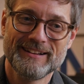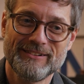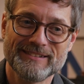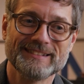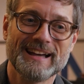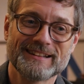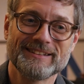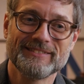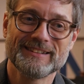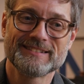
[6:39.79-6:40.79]
who is an
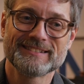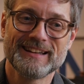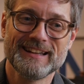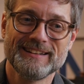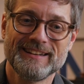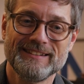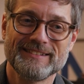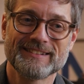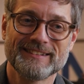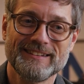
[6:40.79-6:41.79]
activist, and
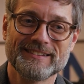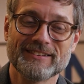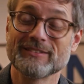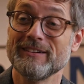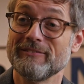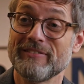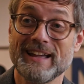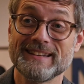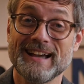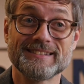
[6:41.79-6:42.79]
he's also a
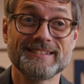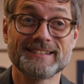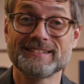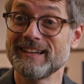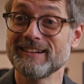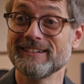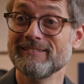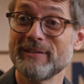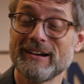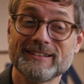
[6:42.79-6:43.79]
fantastic singer,
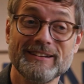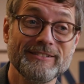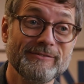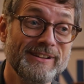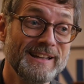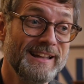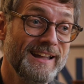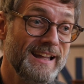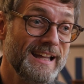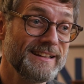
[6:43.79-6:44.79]
baritone.
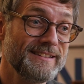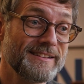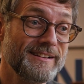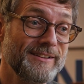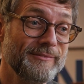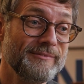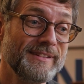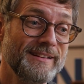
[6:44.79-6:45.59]
And